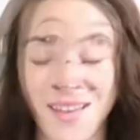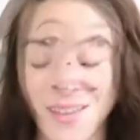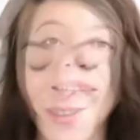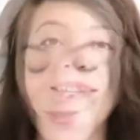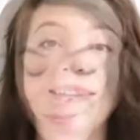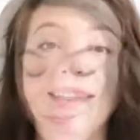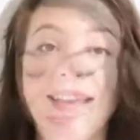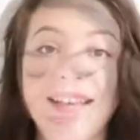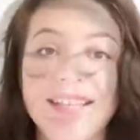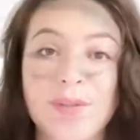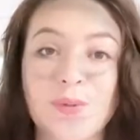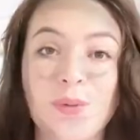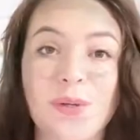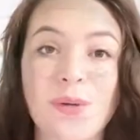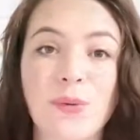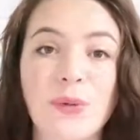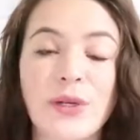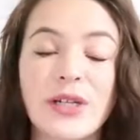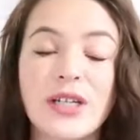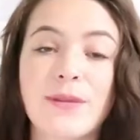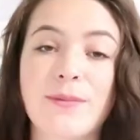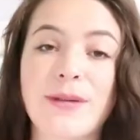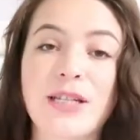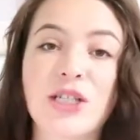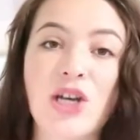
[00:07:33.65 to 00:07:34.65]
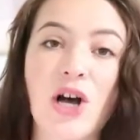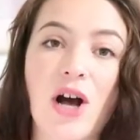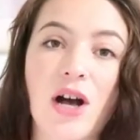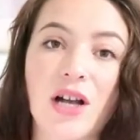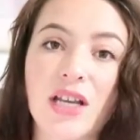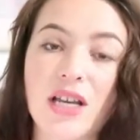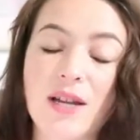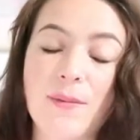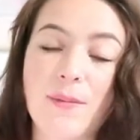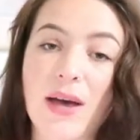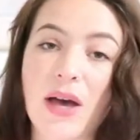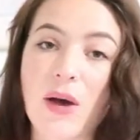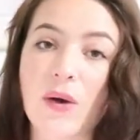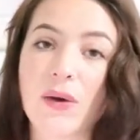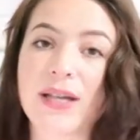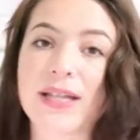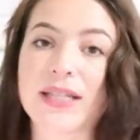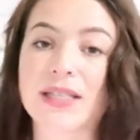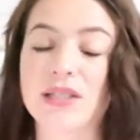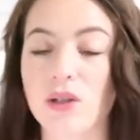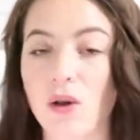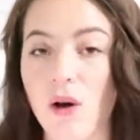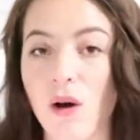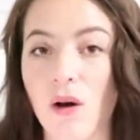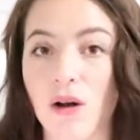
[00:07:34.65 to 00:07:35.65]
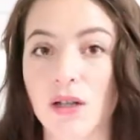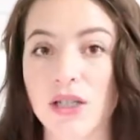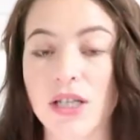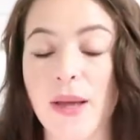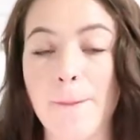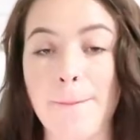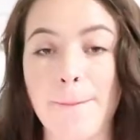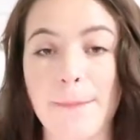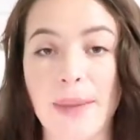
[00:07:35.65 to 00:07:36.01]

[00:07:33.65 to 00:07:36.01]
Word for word: Next one we're gonna be talking about is called